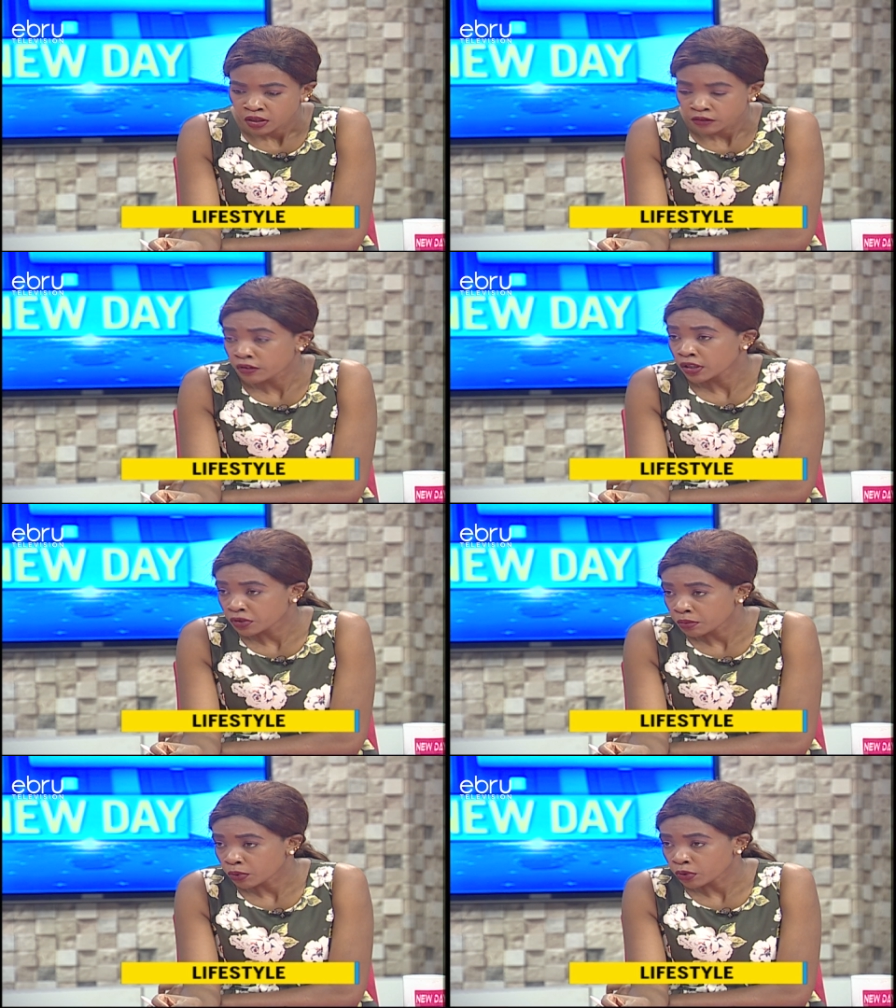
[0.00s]

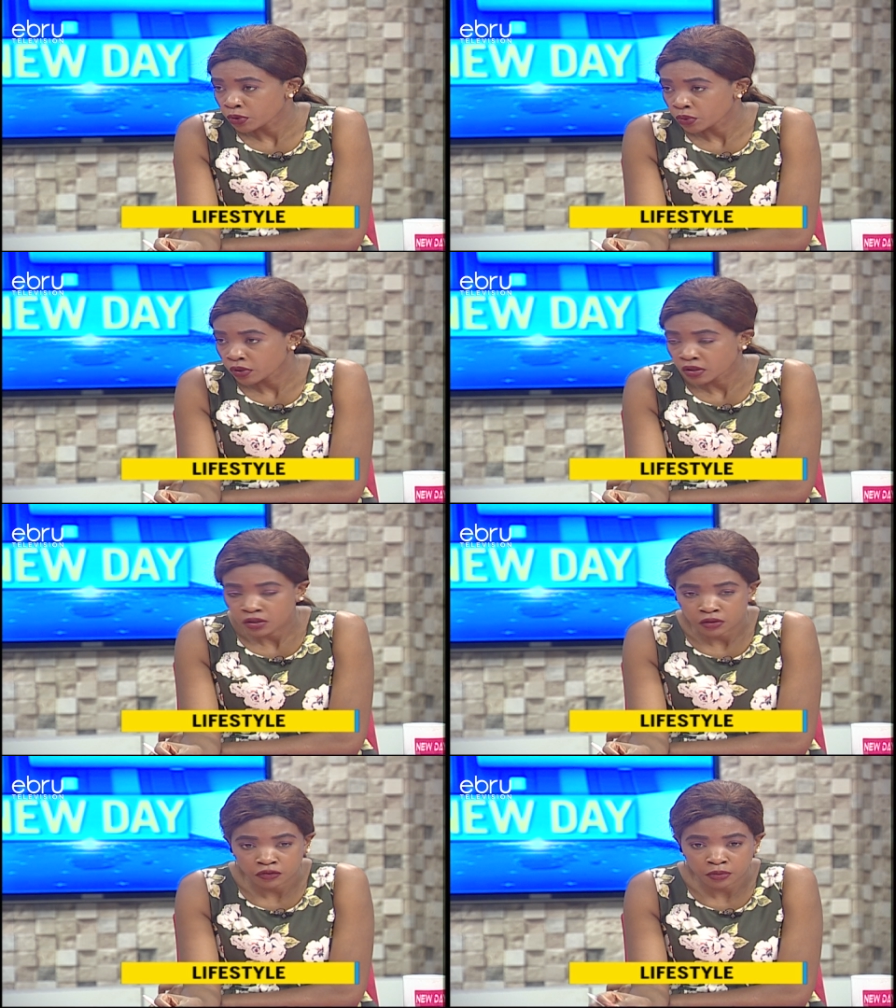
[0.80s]
vulnerable, you know,
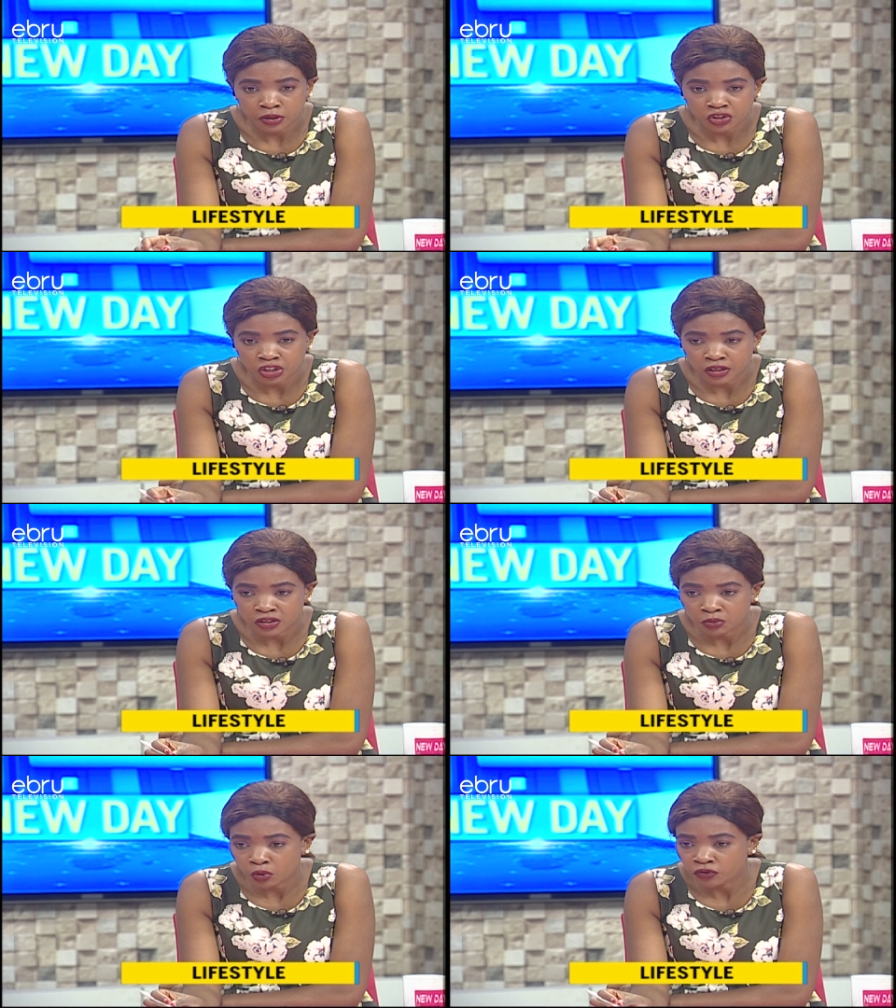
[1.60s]
that the female gender
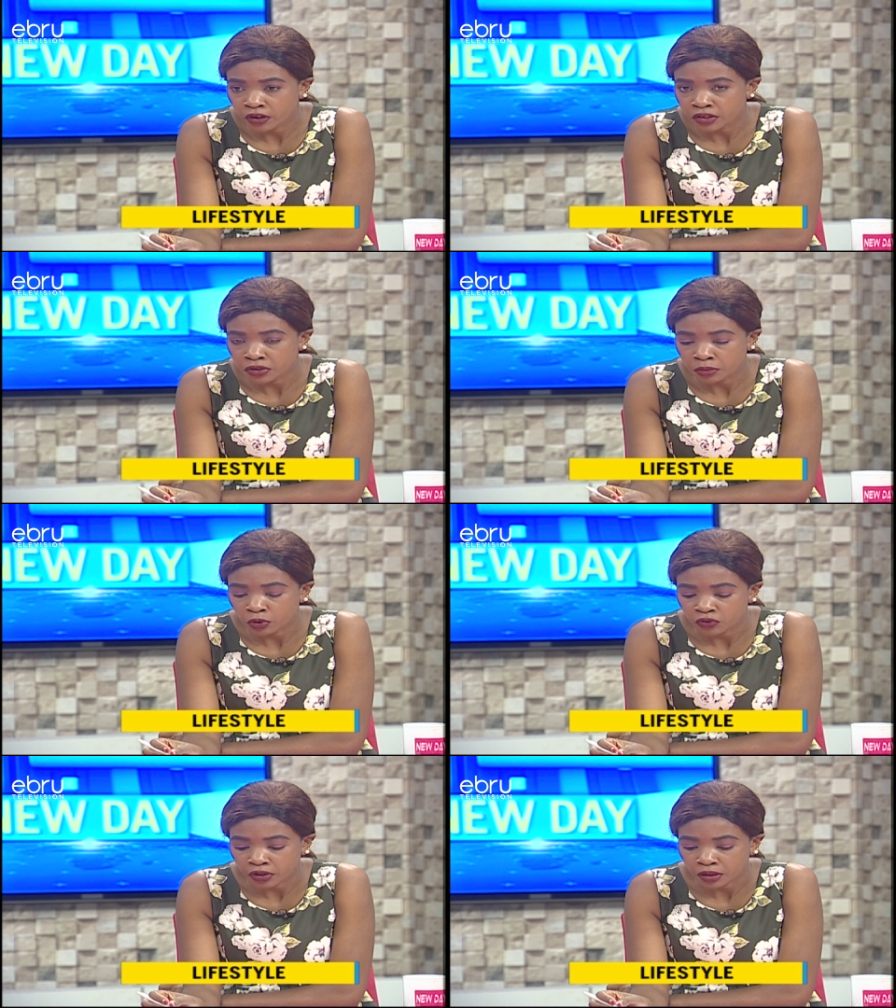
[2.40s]
is more
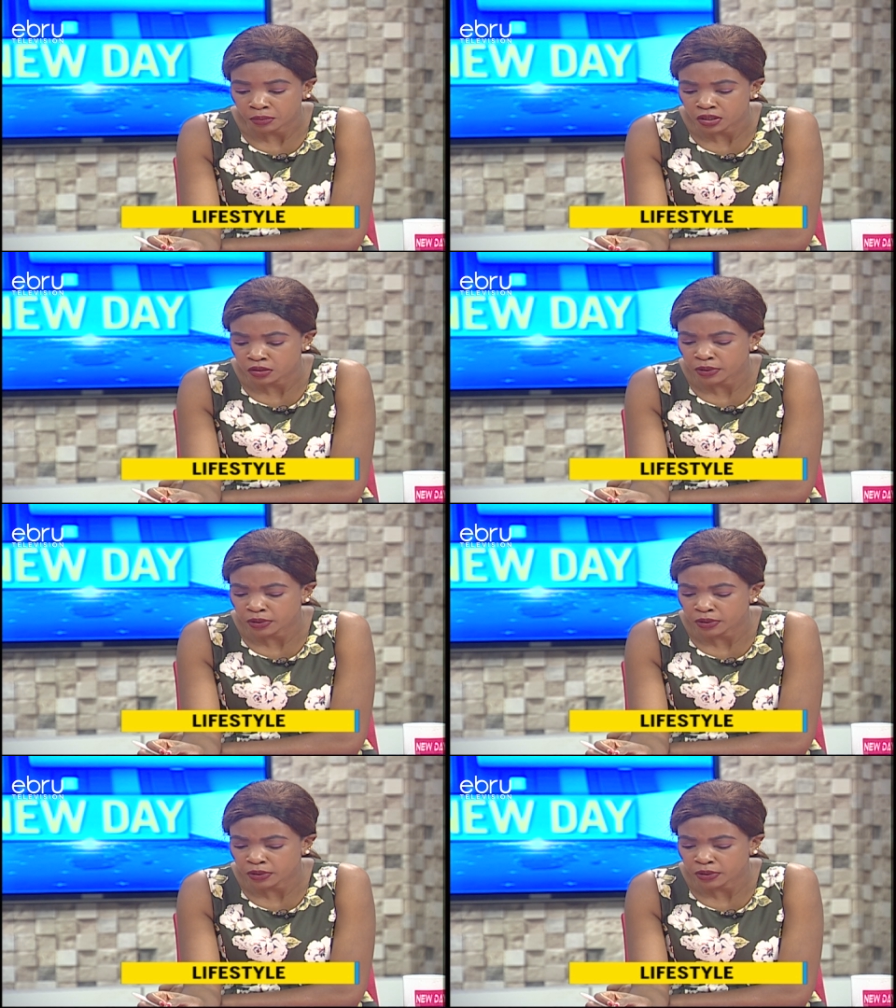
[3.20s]
vulnerable for that matter.